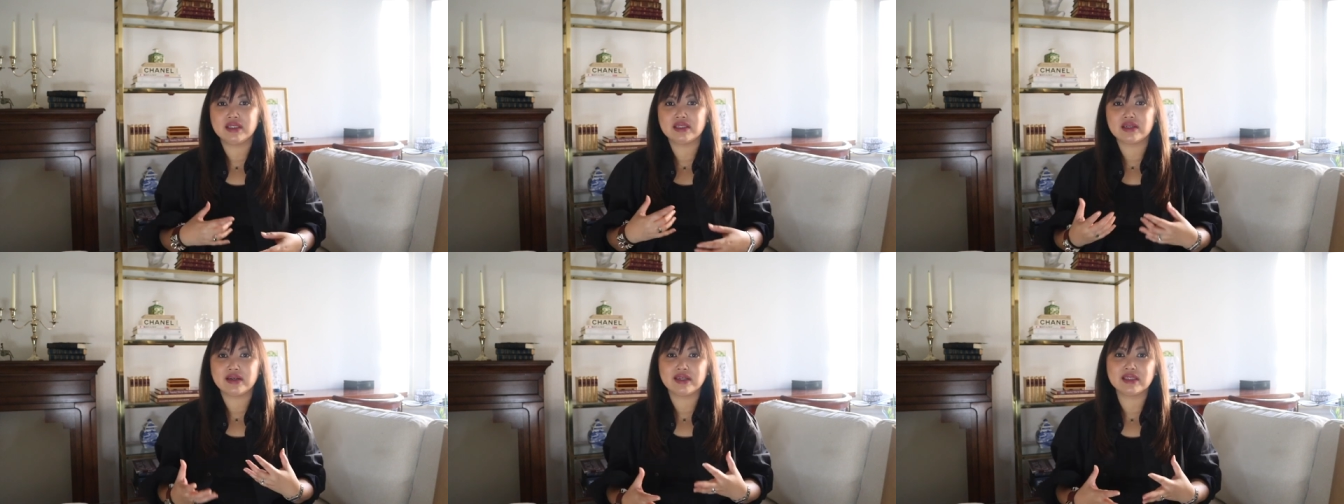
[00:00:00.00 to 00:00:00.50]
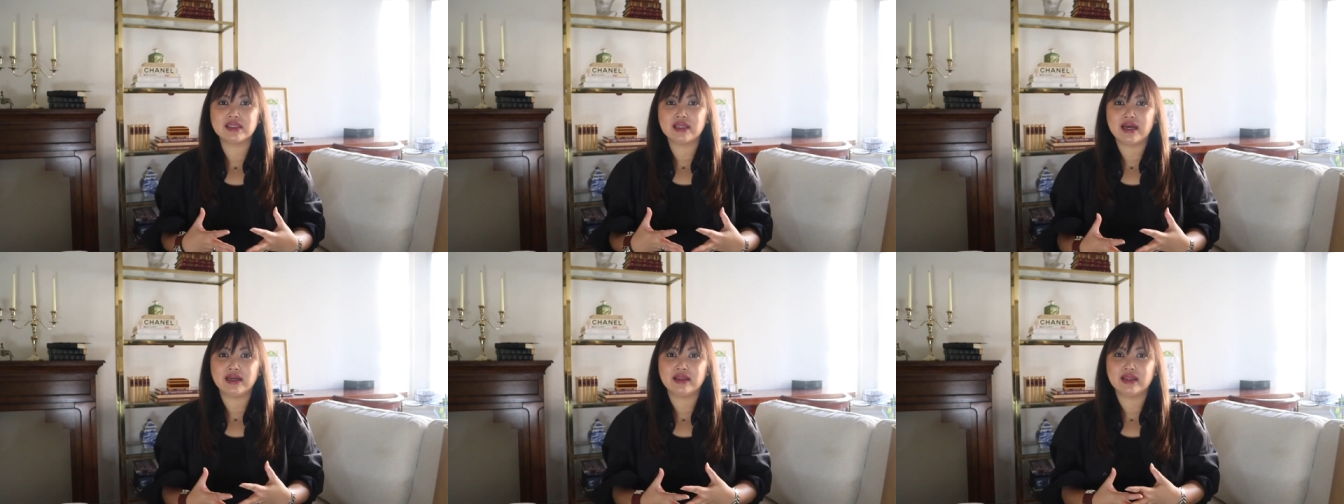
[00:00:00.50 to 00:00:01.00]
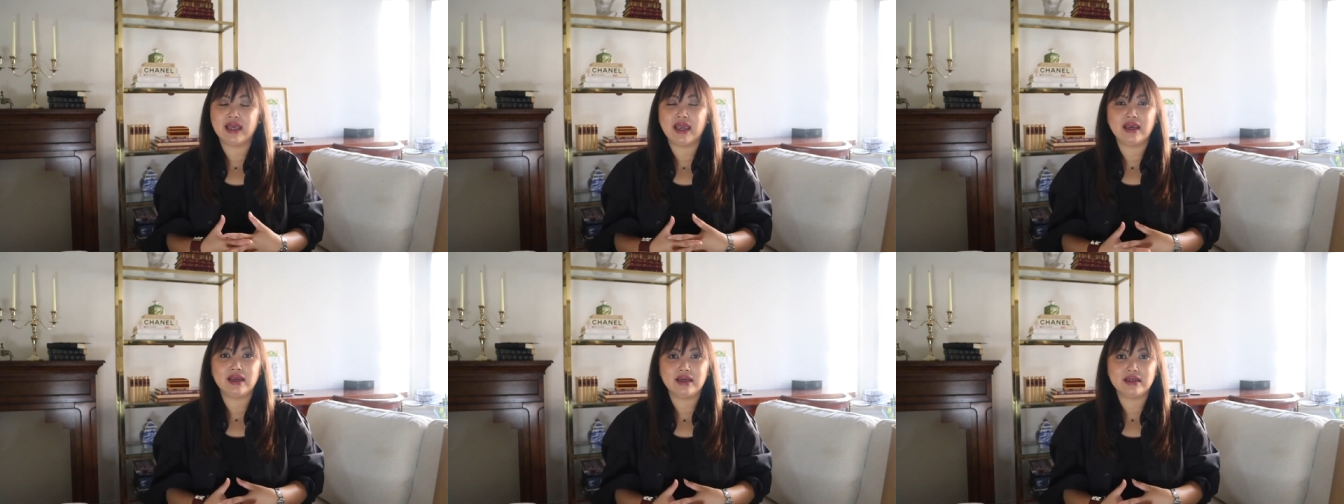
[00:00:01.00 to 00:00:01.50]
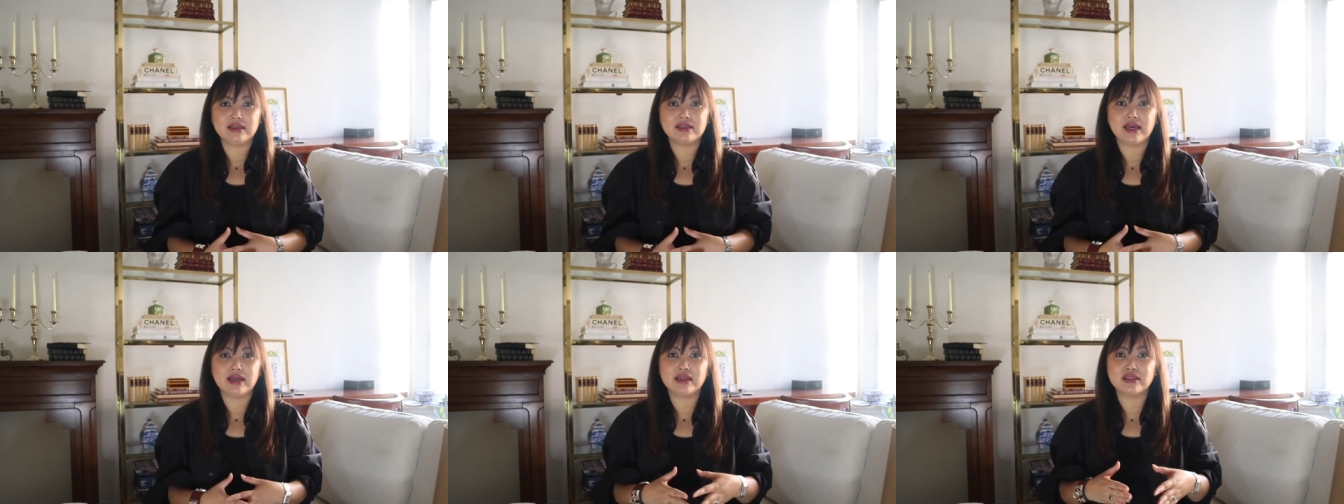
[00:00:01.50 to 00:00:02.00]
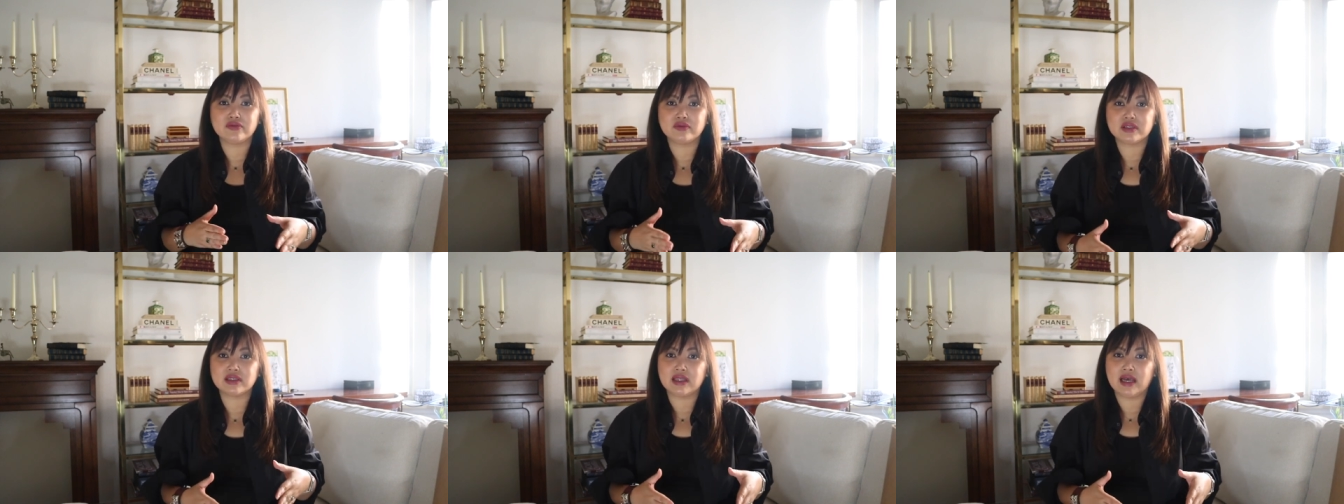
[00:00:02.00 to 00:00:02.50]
He started his line in the 80s and his first